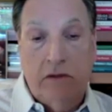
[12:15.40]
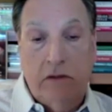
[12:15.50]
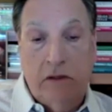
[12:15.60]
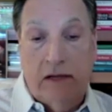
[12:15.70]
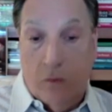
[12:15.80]

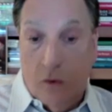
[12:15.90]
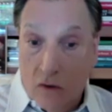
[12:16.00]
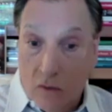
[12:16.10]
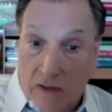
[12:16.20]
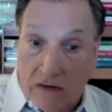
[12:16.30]
at work,
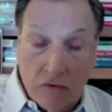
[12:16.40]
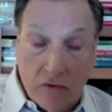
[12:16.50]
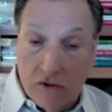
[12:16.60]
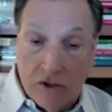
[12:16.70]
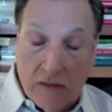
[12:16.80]
whatever their
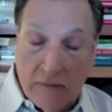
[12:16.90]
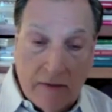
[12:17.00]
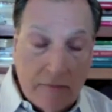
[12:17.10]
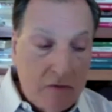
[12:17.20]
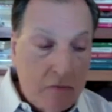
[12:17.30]
job
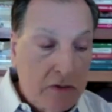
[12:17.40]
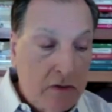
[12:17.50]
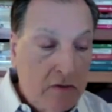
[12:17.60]
happened to be.